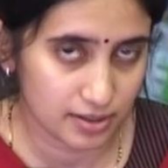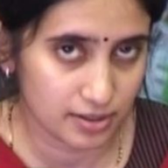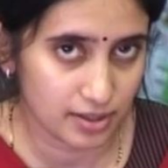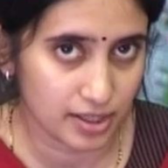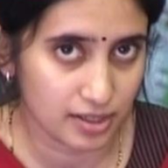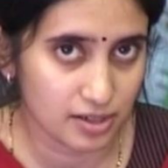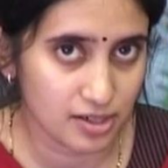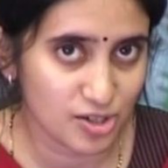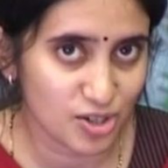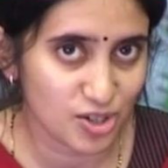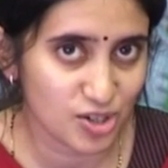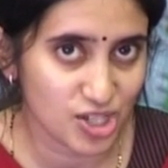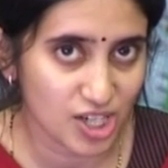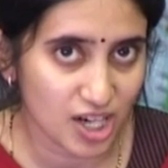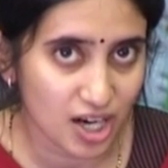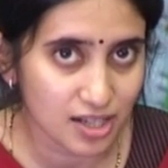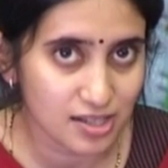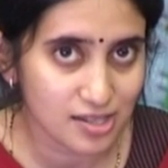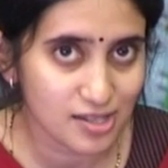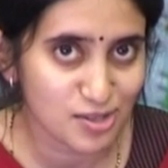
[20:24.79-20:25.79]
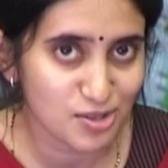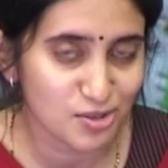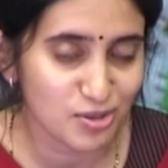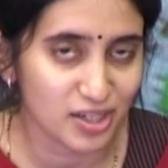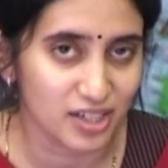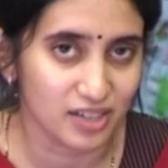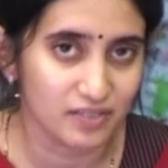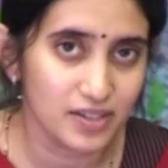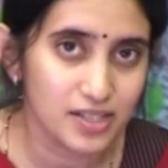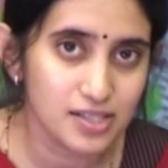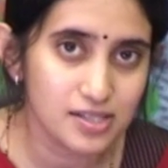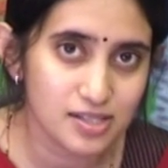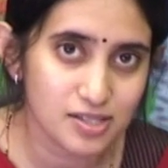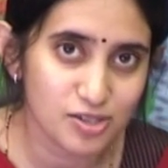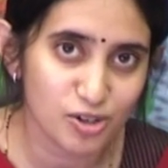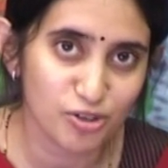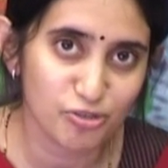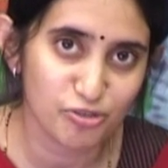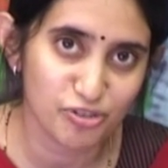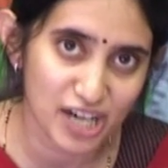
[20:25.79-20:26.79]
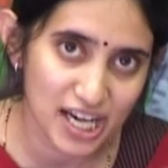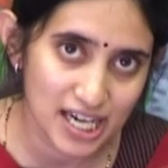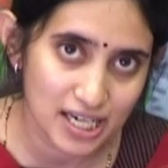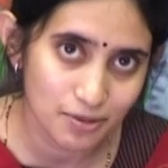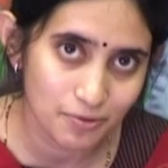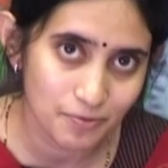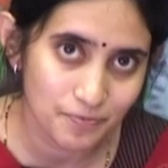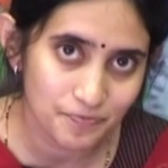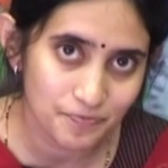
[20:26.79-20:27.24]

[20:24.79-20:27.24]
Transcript: here's your chance to convince your friend.